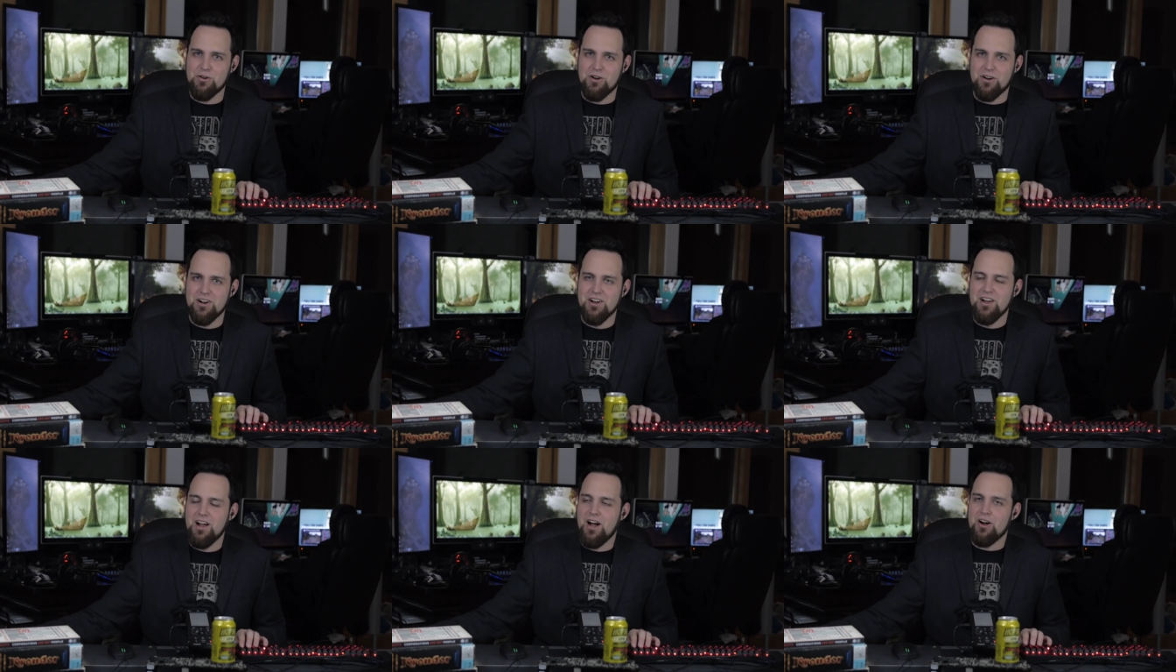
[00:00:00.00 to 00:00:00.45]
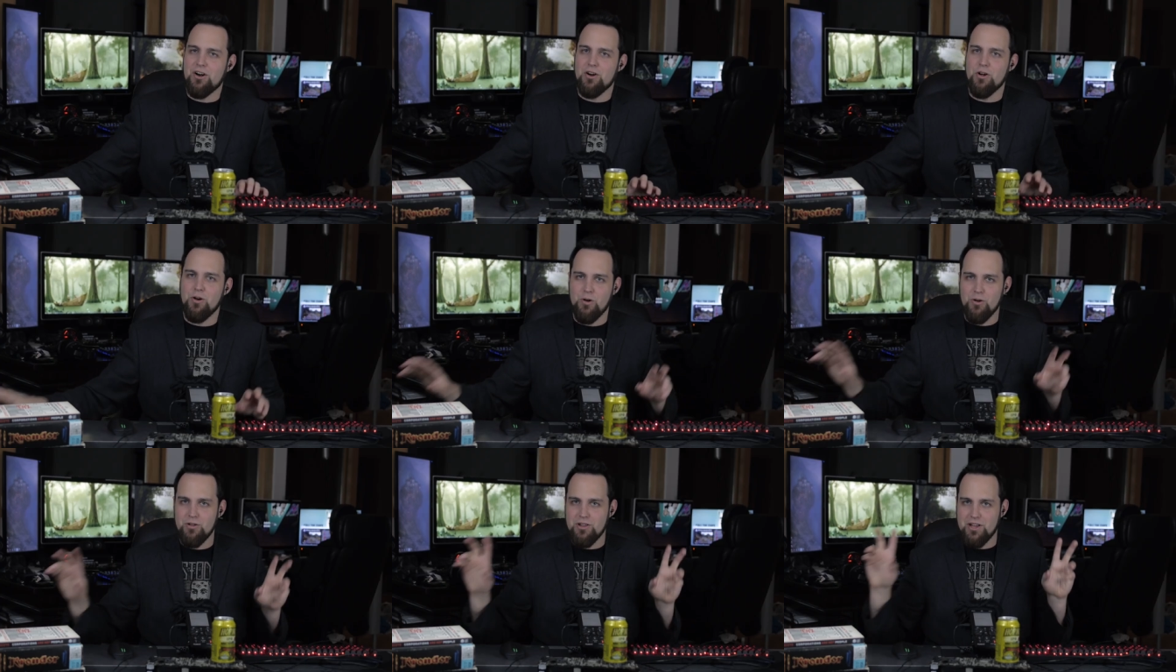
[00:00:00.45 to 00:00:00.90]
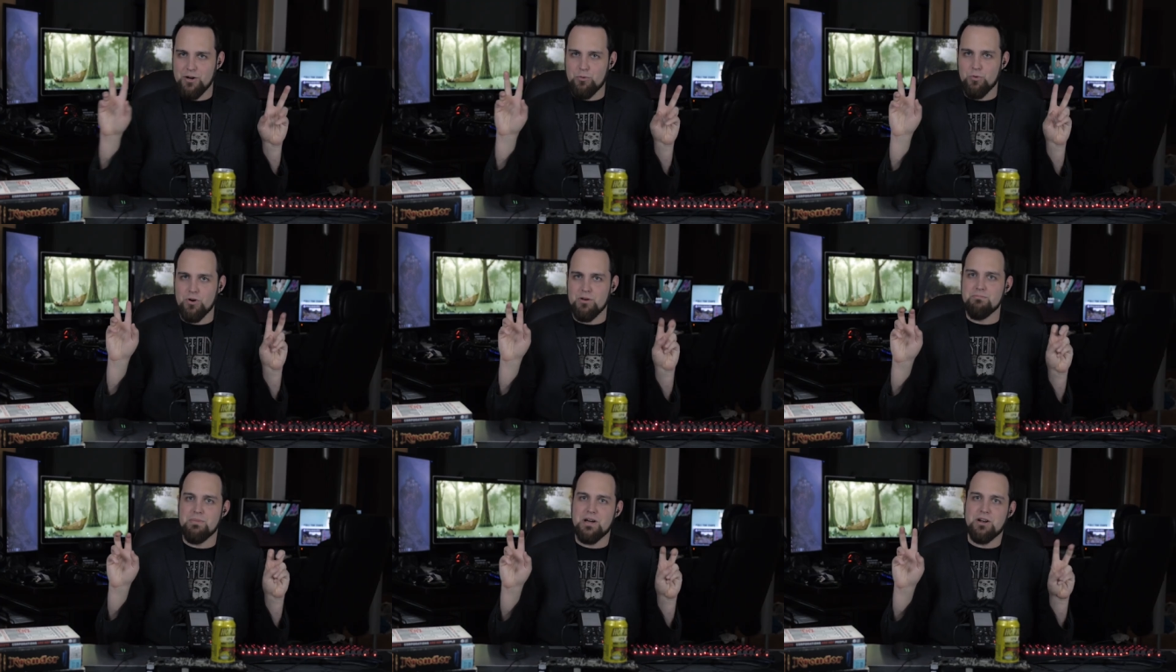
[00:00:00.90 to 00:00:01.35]
you know, our, our whole
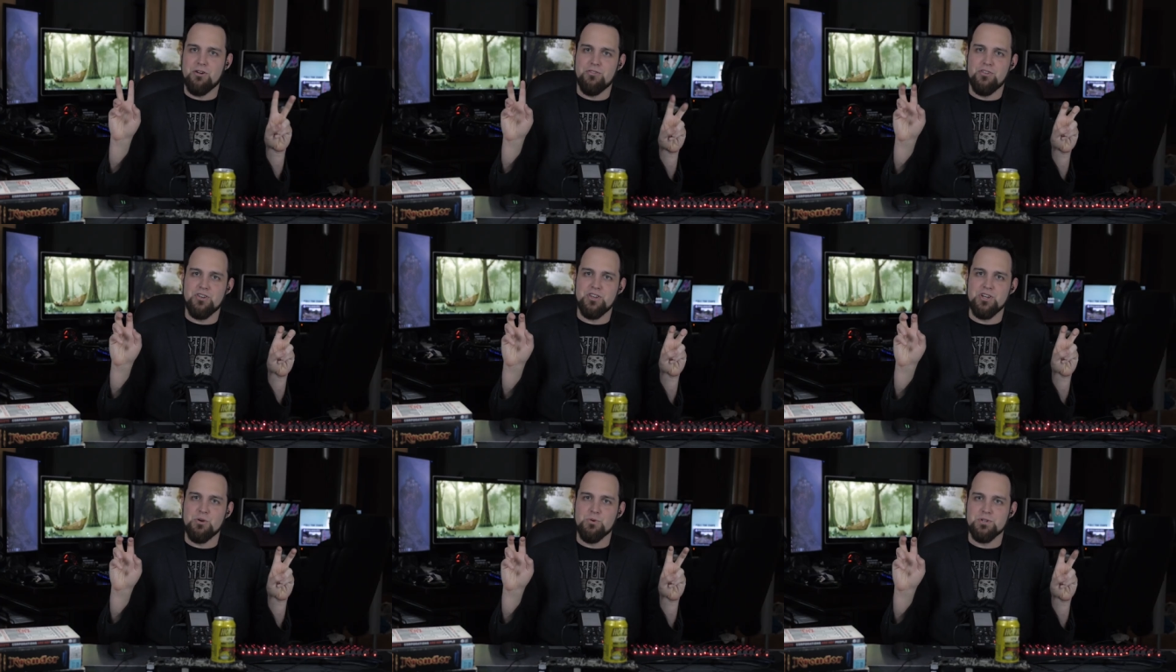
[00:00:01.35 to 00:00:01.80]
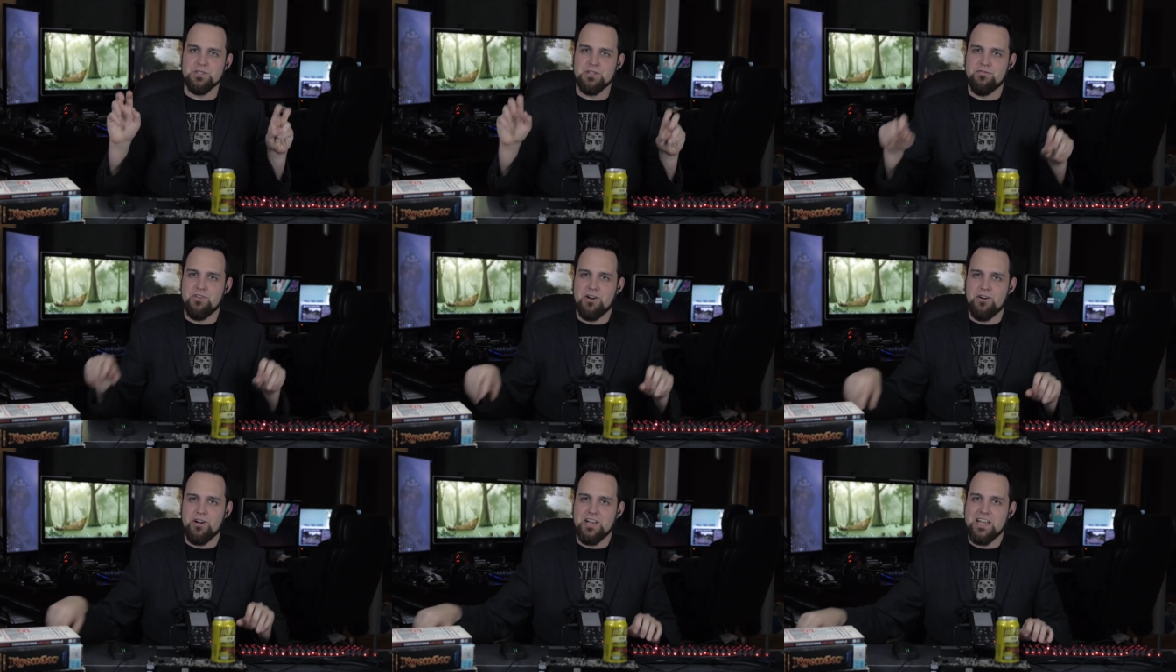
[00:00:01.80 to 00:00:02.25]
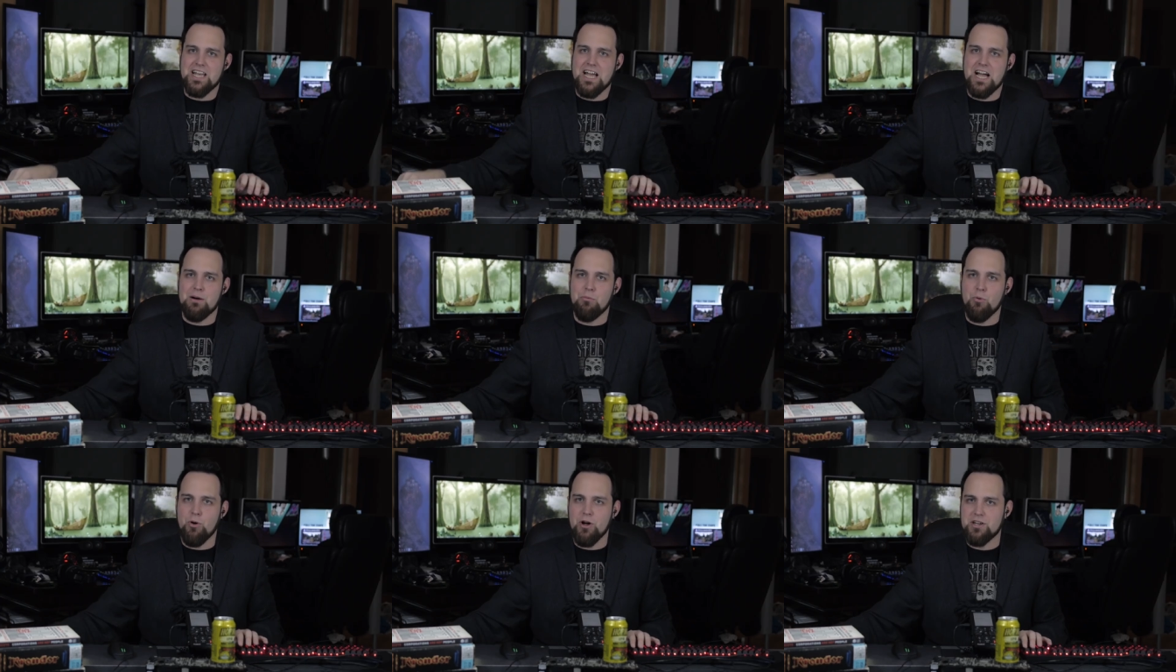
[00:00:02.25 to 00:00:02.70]
like we're better than you is a very
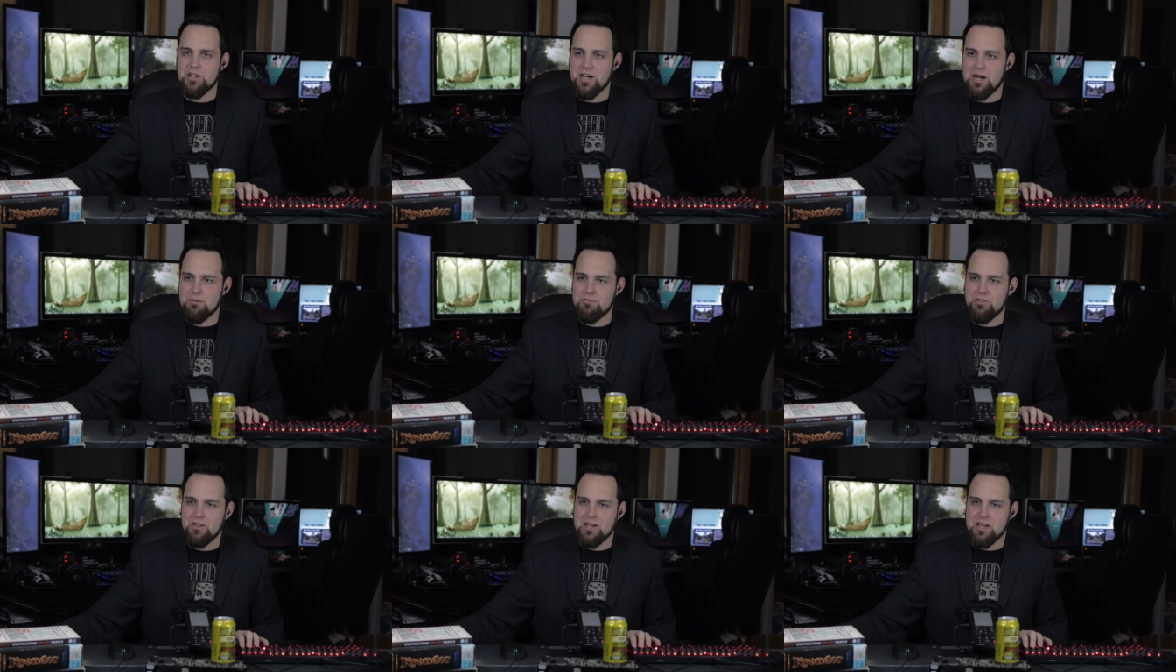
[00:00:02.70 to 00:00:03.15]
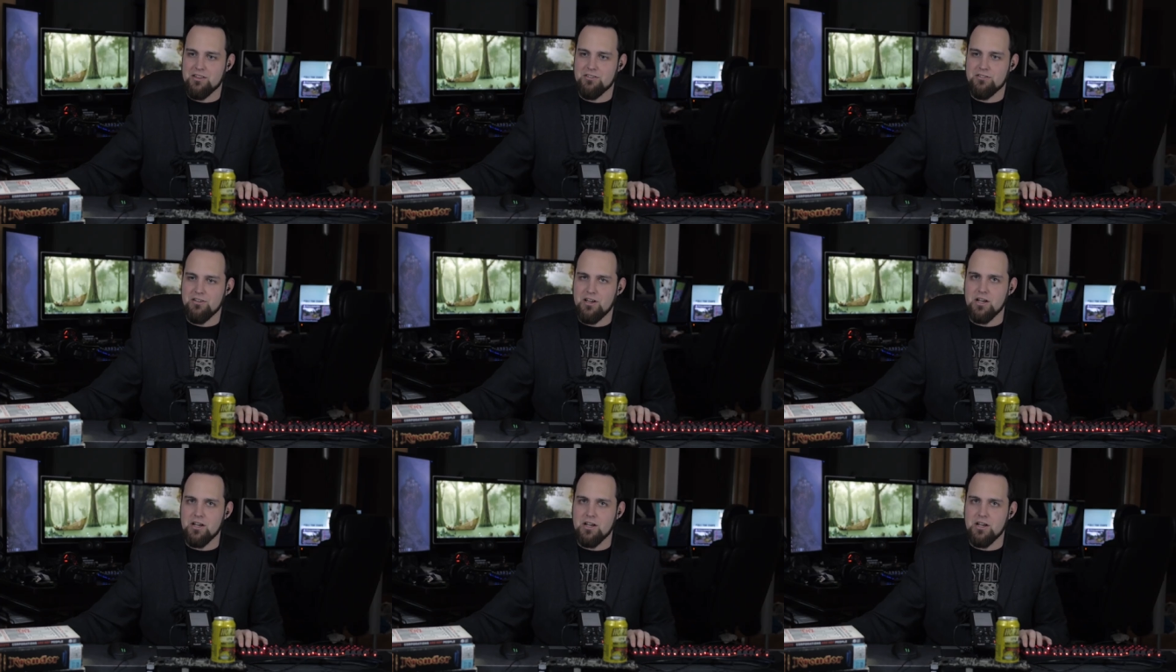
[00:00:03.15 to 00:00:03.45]
cowboy type thing.